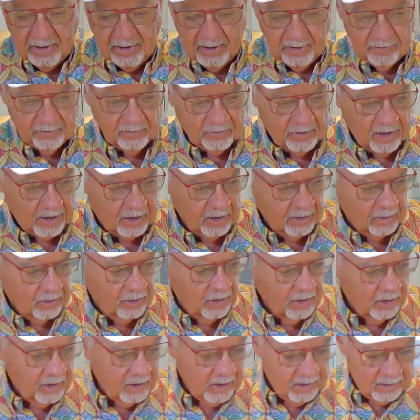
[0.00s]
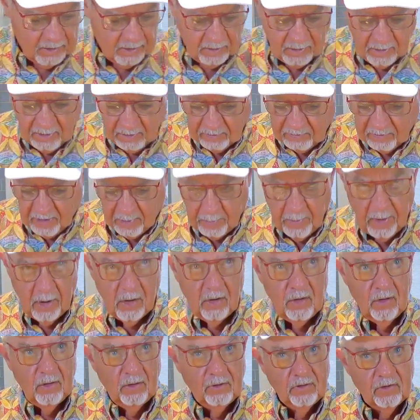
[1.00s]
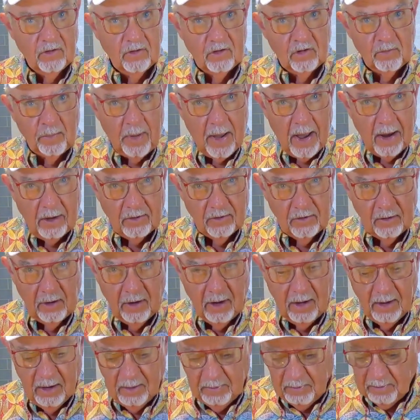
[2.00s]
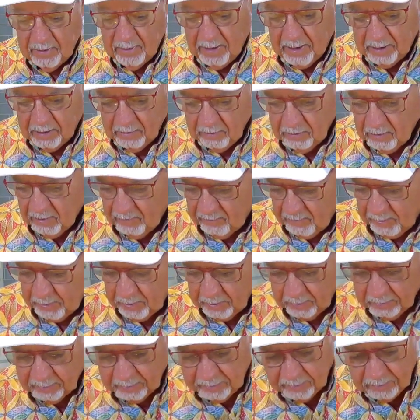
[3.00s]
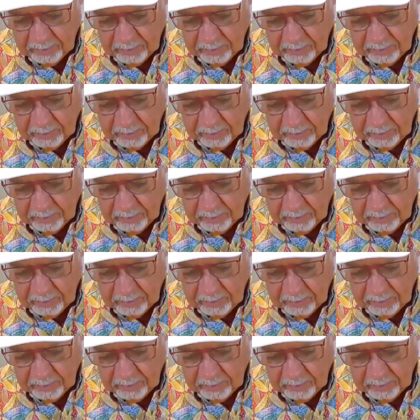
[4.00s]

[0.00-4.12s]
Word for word: let's take a look at this. I'm gonna use a spatula. I don't know if I'm gonna